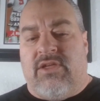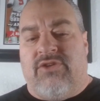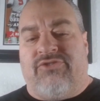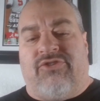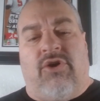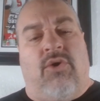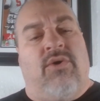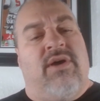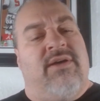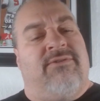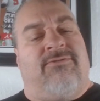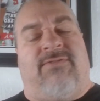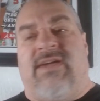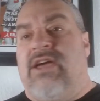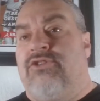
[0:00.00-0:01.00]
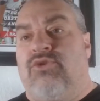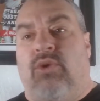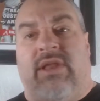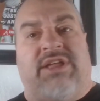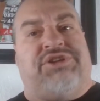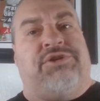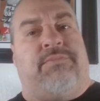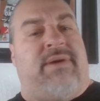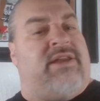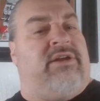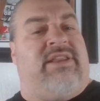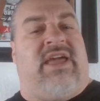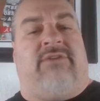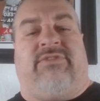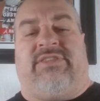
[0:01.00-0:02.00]
So FanDuel lets you bet
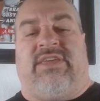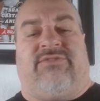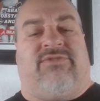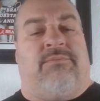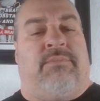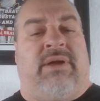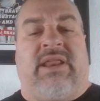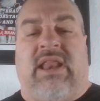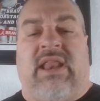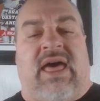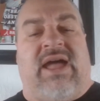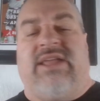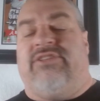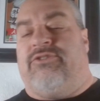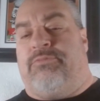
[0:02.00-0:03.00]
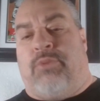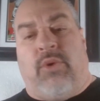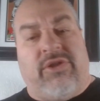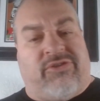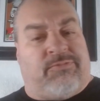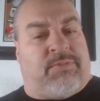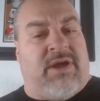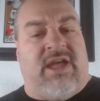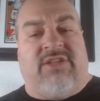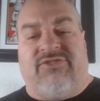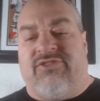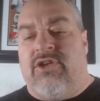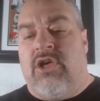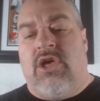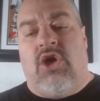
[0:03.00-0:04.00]
on everything from money lines to point
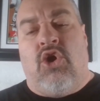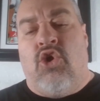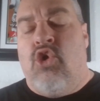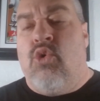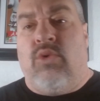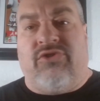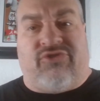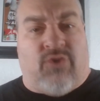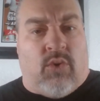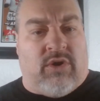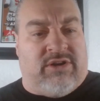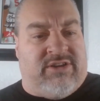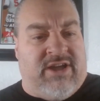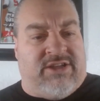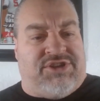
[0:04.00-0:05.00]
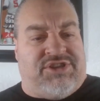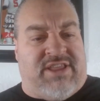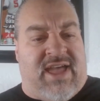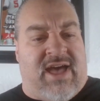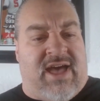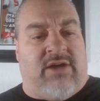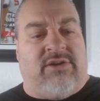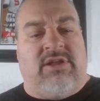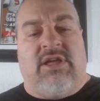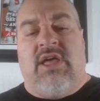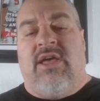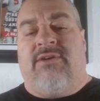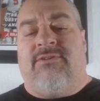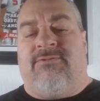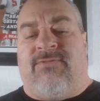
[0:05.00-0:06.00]
spreads, who will score a touchdown.
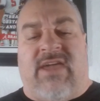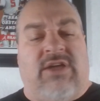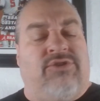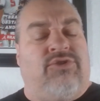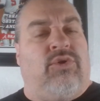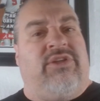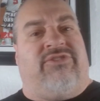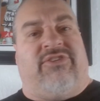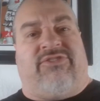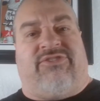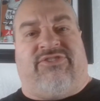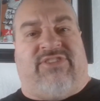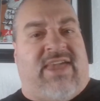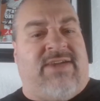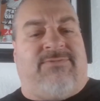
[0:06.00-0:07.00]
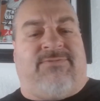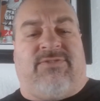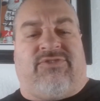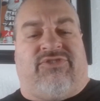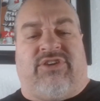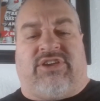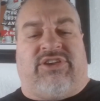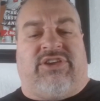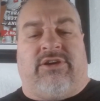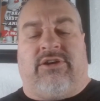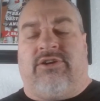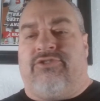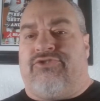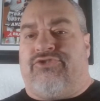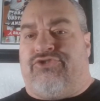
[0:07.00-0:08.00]
FanDuel is a safe,
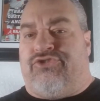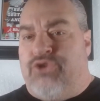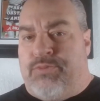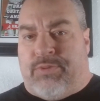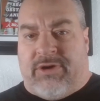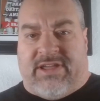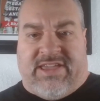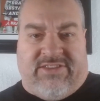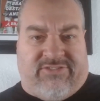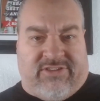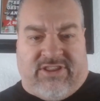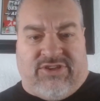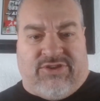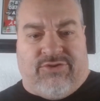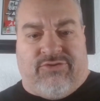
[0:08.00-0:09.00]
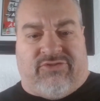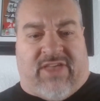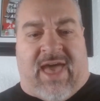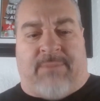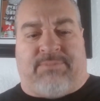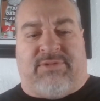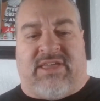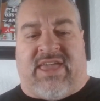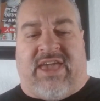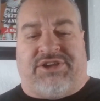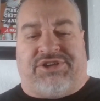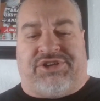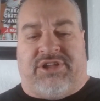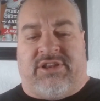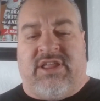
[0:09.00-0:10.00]
secure, super easy to use
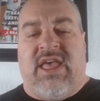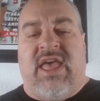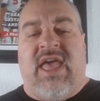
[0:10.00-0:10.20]
application.